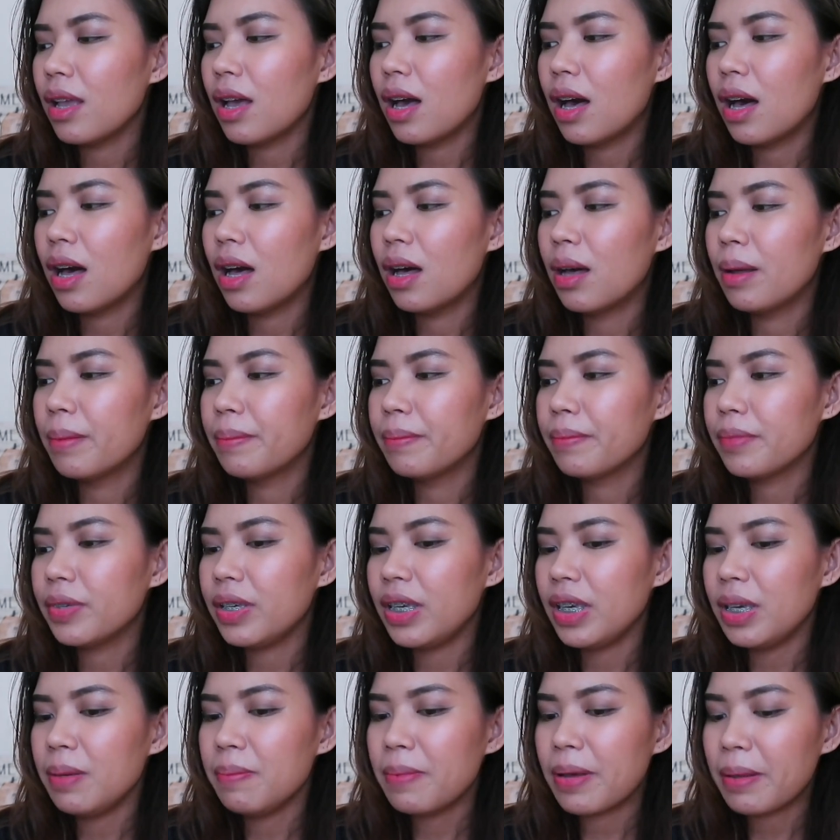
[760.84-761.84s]

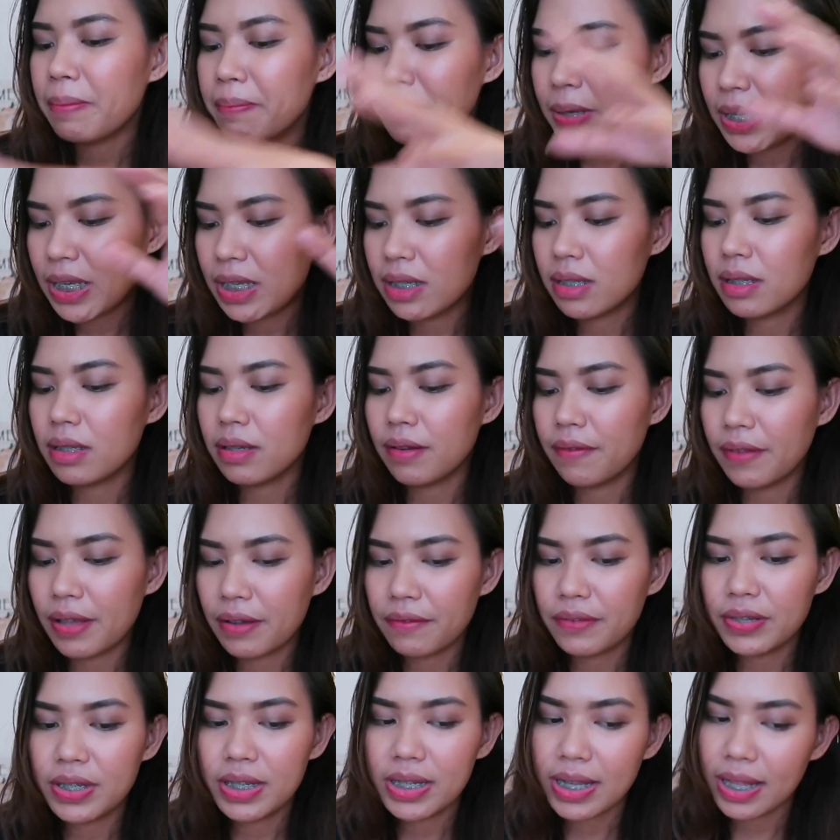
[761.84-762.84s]
a piece of
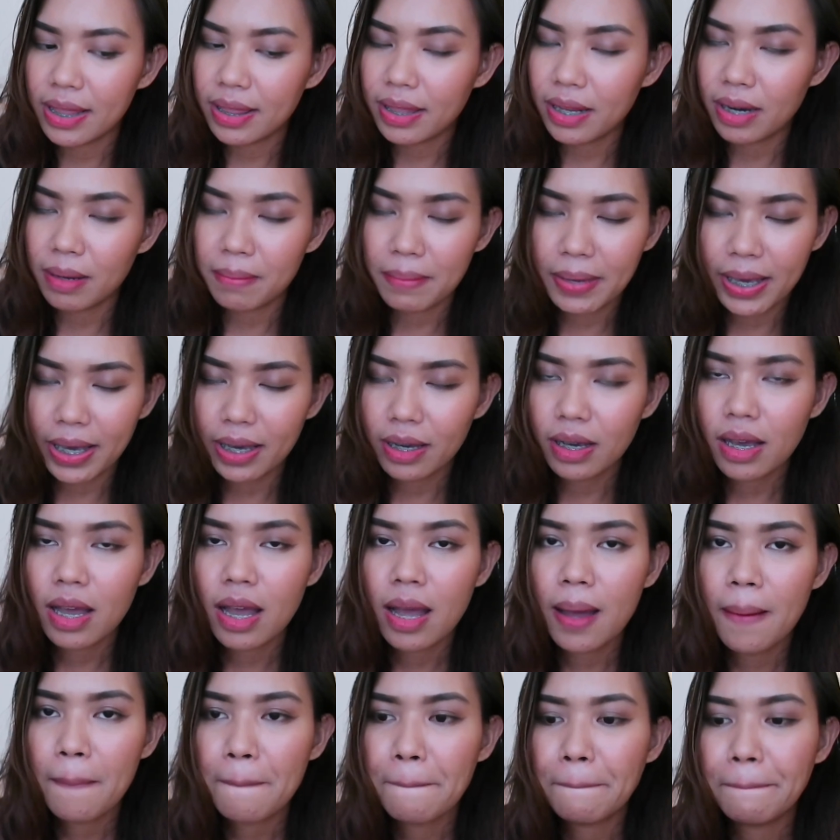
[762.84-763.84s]
every scent that I make.
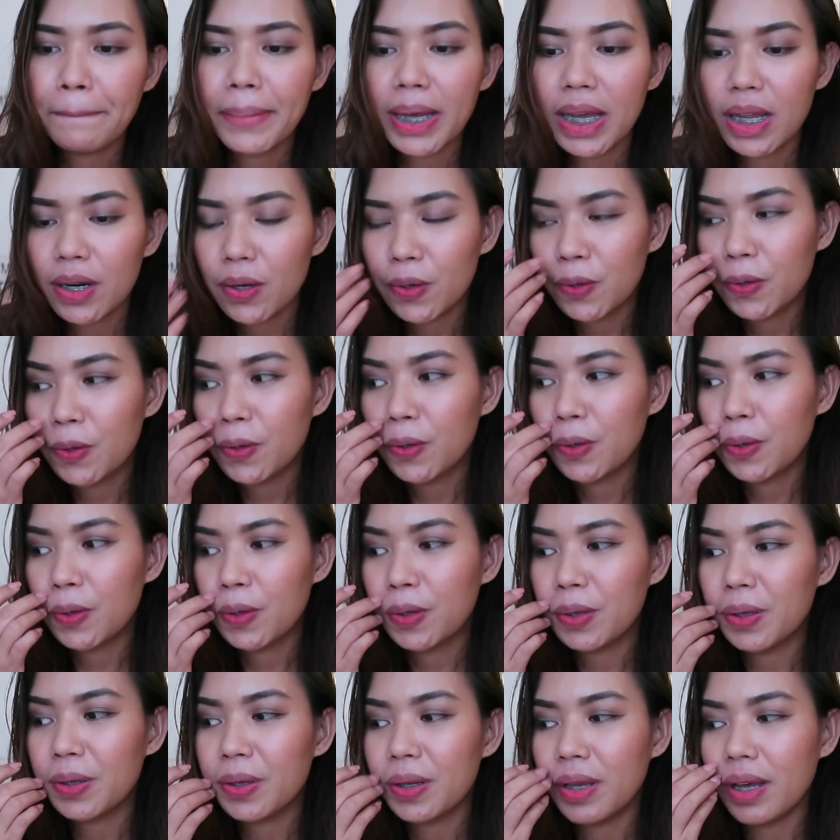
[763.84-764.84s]

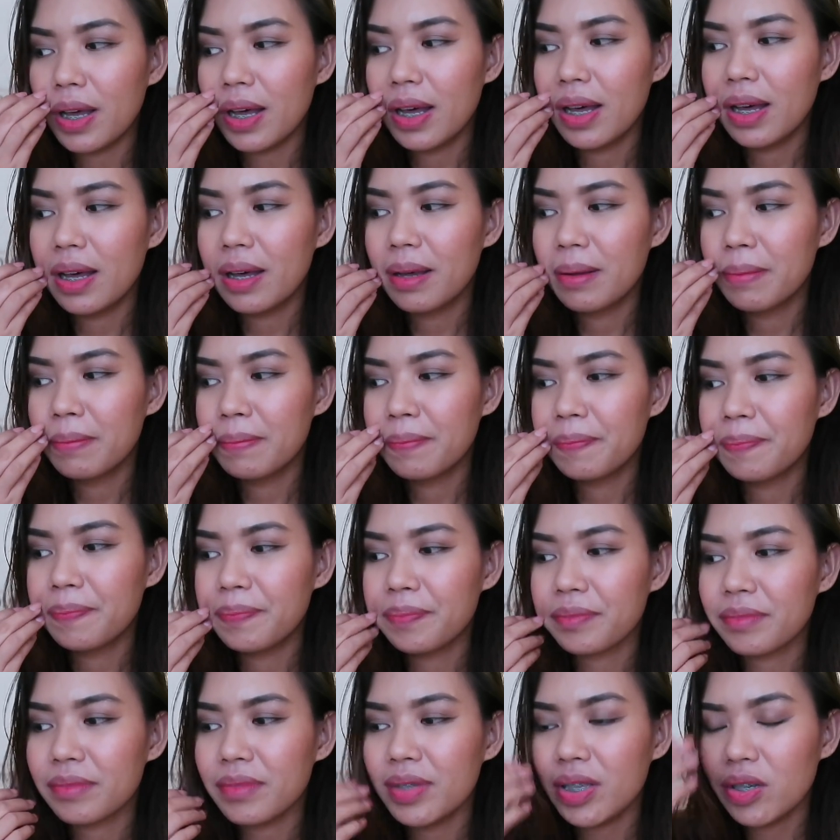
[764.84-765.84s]
Pero,
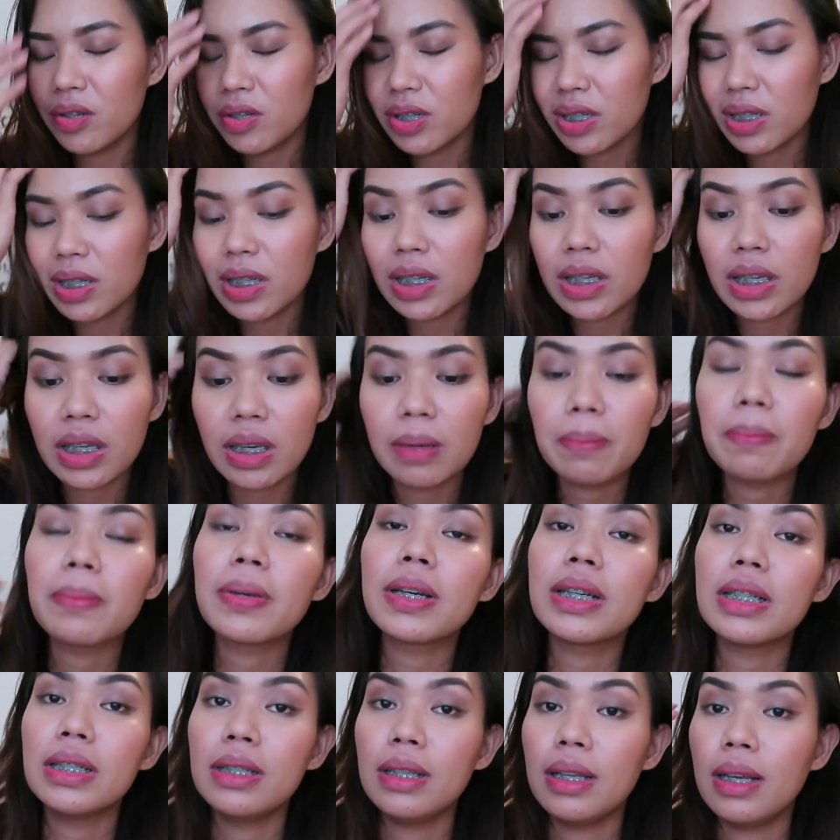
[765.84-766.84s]
hindi ko siya gonna keep
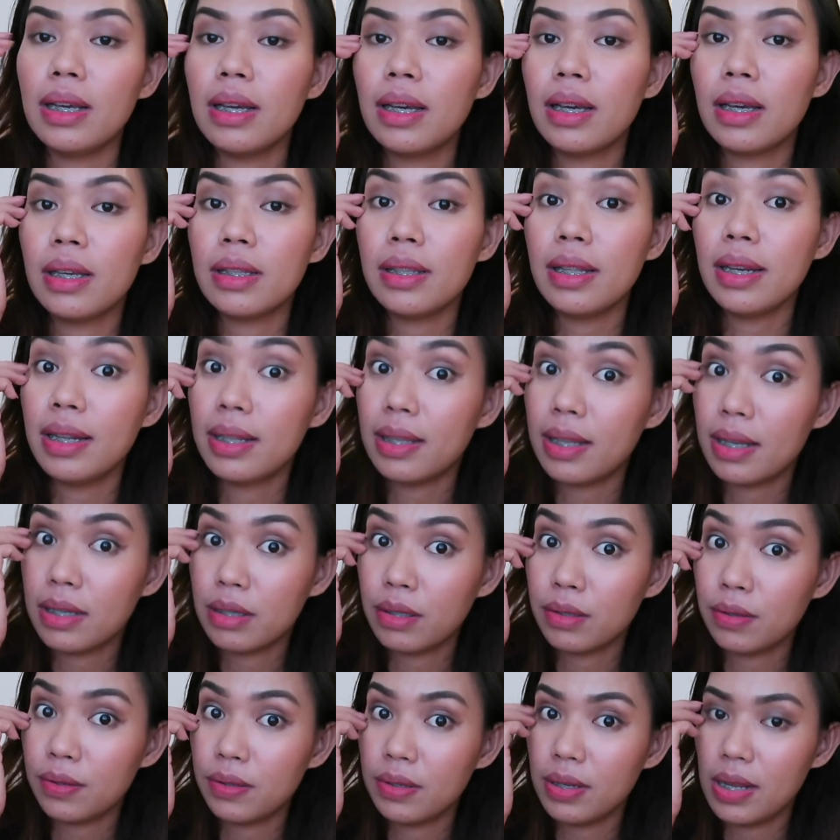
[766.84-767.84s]
kasi
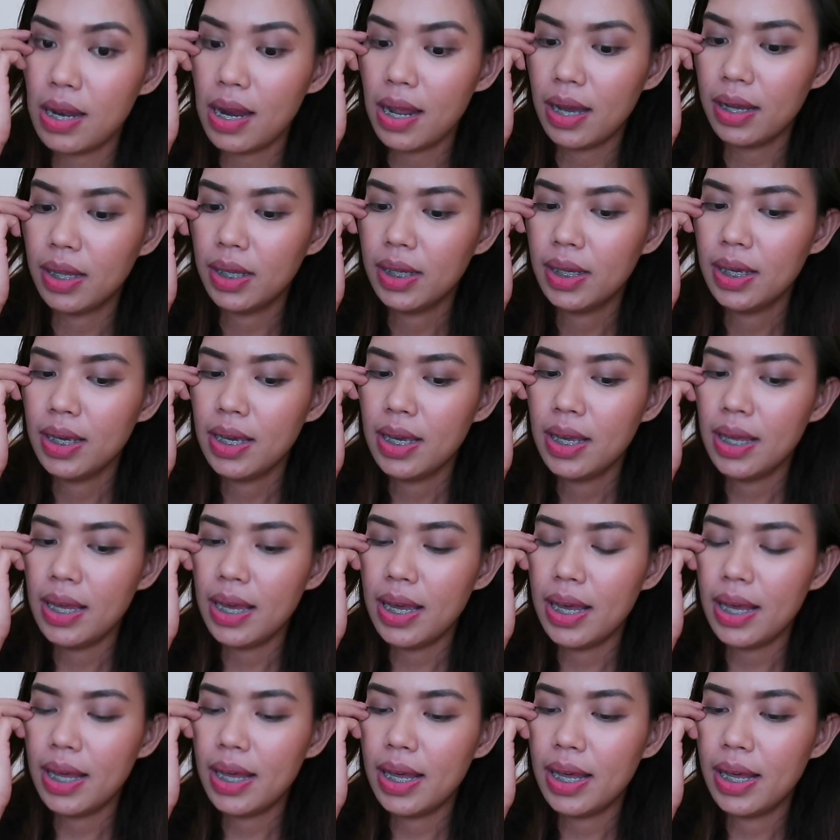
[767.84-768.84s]
tinetest ko sila.
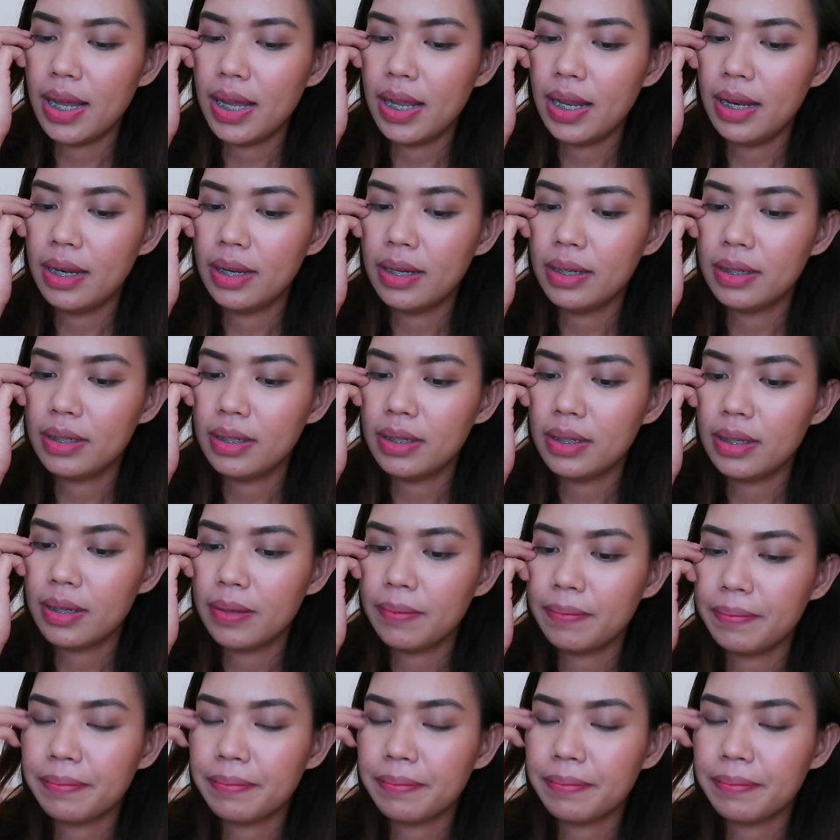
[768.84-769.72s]
And